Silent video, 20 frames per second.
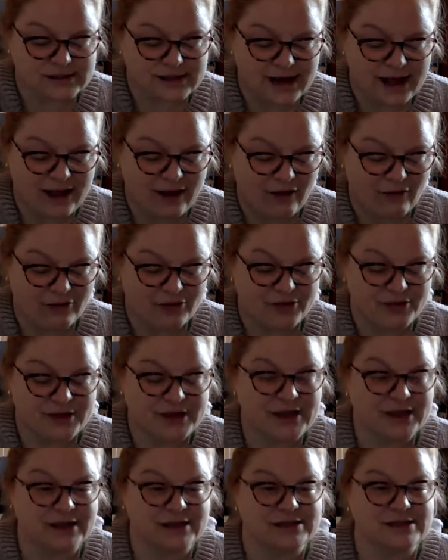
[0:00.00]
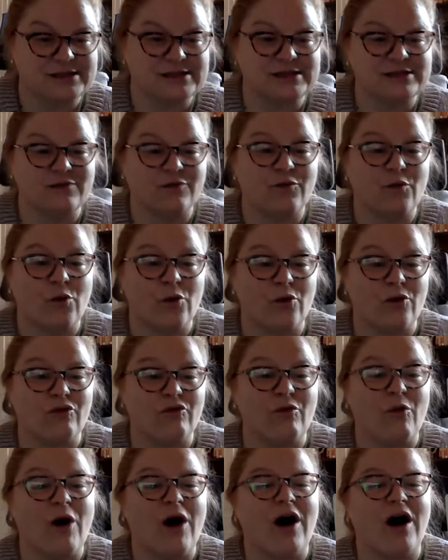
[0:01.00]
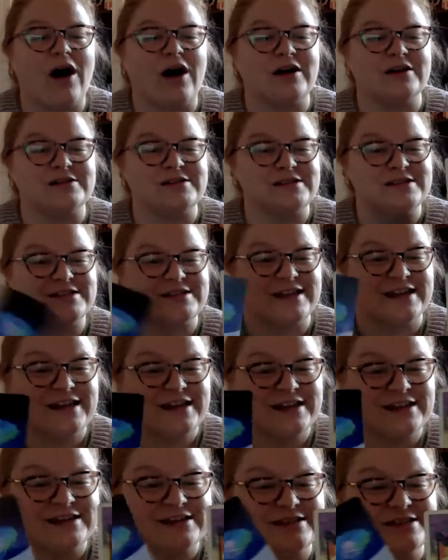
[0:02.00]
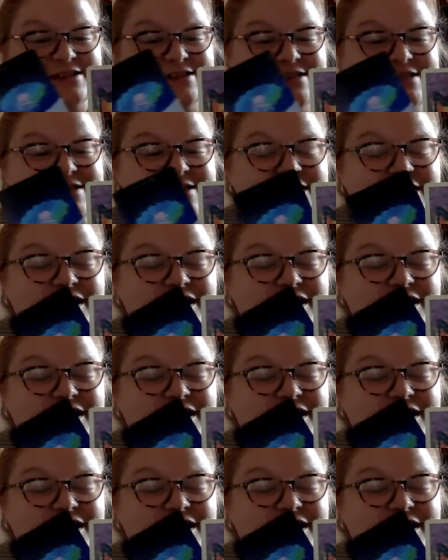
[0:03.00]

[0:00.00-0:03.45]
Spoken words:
Now, this Four of Wands is